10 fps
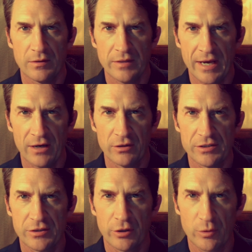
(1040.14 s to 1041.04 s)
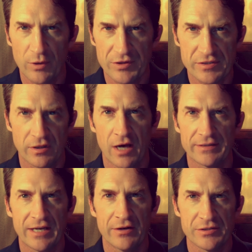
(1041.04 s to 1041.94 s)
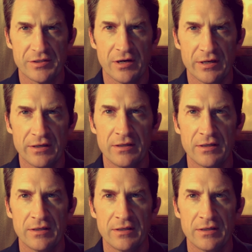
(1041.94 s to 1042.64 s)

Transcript: Now, let's look at what this lockdown has done.